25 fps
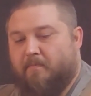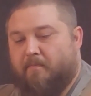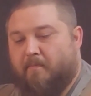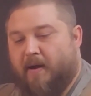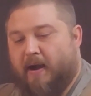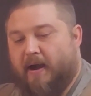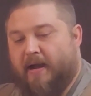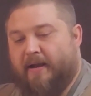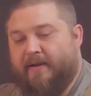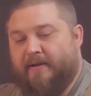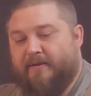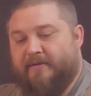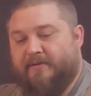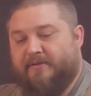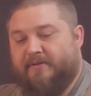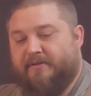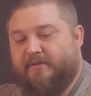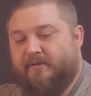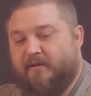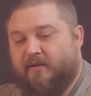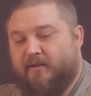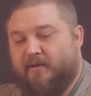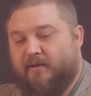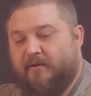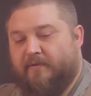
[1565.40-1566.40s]

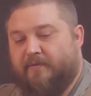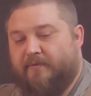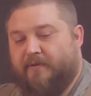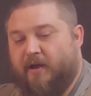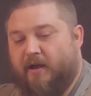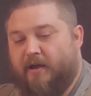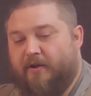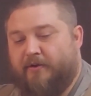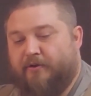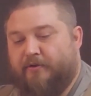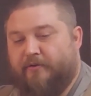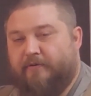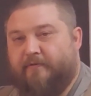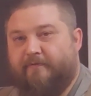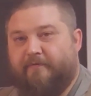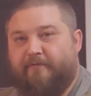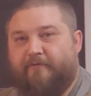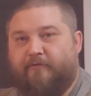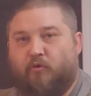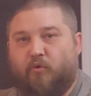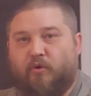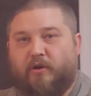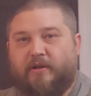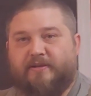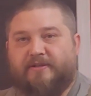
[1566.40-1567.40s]
minus the
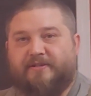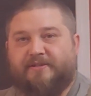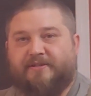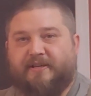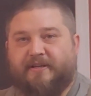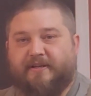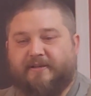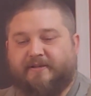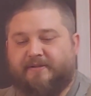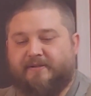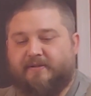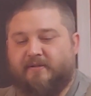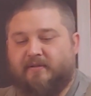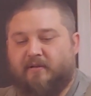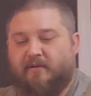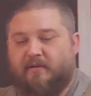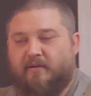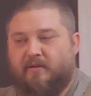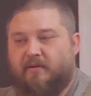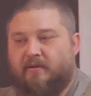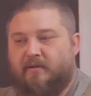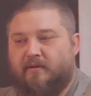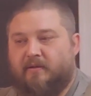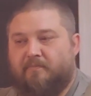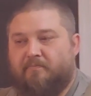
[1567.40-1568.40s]
146
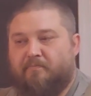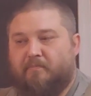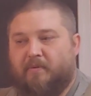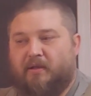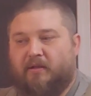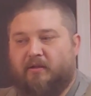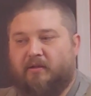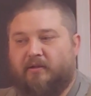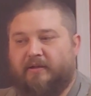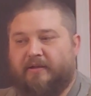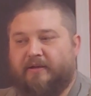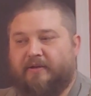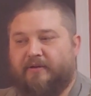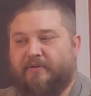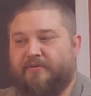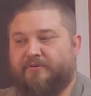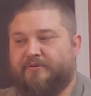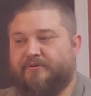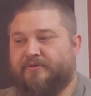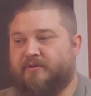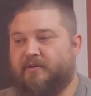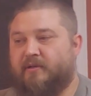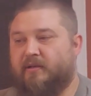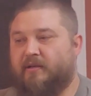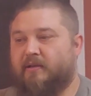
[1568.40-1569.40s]

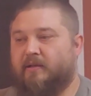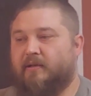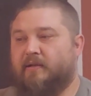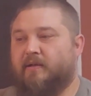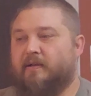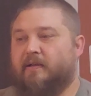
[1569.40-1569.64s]
milliliters.